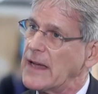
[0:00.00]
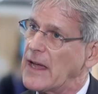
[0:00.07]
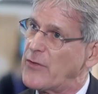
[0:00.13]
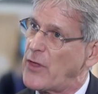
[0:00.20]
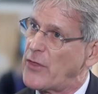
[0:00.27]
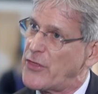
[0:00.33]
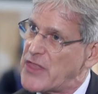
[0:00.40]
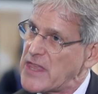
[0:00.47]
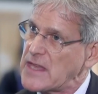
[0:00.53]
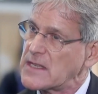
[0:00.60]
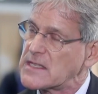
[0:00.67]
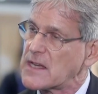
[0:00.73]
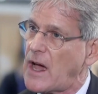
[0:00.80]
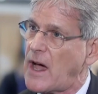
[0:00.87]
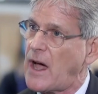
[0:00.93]
that
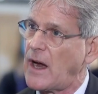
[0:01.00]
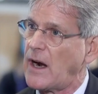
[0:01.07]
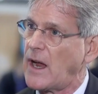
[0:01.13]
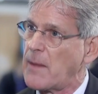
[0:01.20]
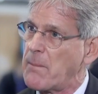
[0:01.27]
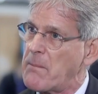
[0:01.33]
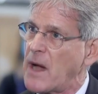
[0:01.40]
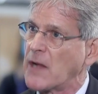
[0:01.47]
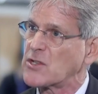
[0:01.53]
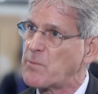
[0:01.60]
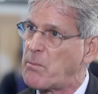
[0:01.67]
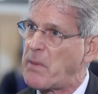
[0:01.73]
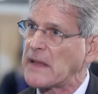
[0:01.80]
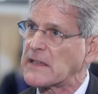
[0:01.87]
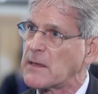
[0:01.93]
these are a much
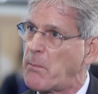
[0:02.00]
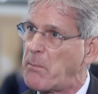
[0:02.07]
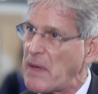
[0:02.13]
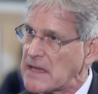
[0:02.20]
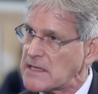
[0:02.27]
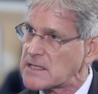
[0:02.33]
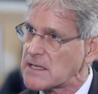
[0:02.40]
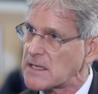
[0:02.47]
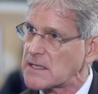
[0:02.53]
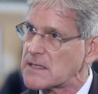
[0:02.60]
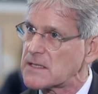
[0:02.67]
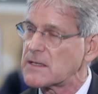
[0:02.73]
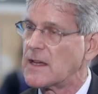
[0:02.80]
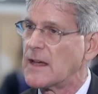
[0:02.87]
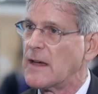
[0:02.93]
better
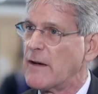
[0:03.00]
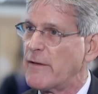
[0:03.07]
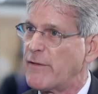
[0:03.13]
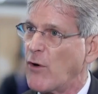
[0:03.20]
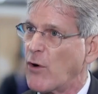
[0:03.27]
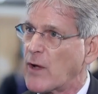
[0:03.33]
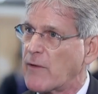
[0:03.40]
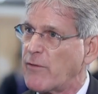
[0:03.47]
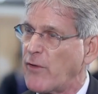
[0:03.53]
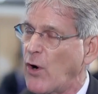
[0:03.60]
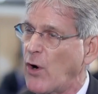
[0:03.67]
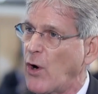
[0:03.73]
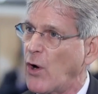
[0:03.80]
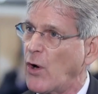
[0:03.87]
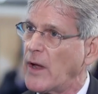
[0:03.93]
basis
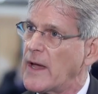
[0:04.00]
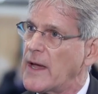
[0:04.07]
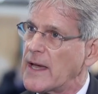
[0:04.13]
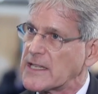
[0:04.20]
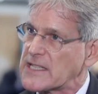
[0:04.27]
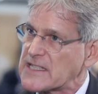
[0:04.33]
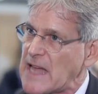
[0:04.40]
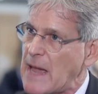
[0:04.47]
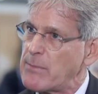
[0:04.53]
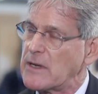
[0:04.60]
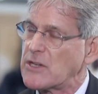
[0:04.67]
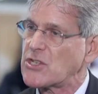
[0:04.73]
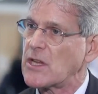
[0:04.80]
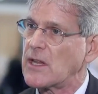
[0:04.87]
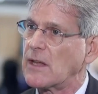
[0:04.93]
for
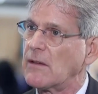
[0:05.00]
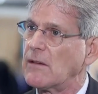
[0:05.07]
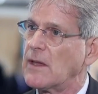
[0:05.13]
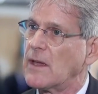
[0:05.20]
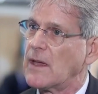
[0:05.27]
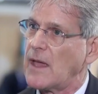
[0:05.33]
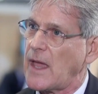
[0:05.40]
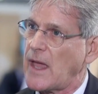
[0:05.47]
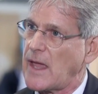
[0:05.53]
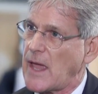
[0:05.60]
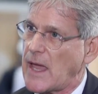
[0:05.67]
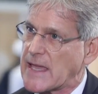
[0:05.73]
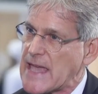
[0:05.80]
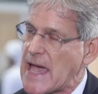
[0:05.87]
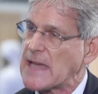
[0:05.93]
establishing
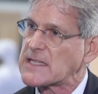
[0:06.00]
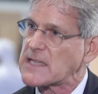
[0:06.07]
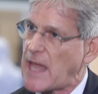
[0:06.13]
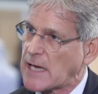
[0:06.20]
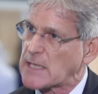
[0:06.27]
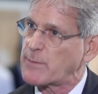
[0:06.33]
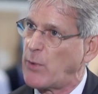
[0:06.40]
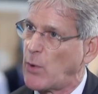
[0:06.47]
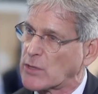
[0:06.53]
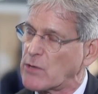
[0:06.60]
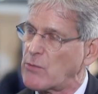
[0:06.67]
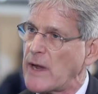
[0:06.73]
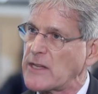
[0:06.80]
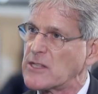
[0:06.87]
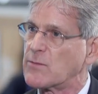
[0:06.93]
a gas export
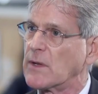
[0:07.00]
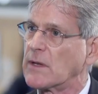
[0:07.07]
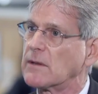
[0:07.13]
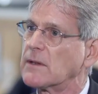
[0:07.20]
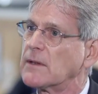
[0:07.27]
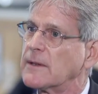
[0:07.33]
arrangement.